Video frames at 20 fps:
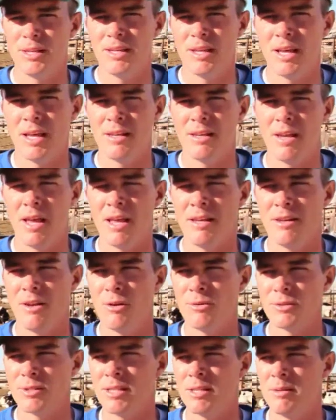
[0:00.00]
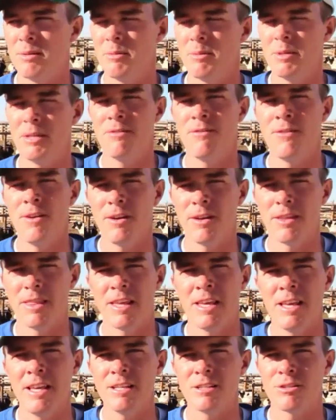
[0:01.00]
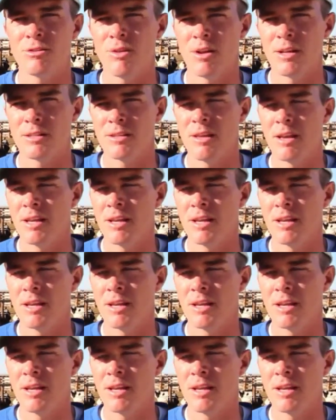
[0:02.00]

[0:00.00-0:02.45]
and don't seem to be feeling the heat stress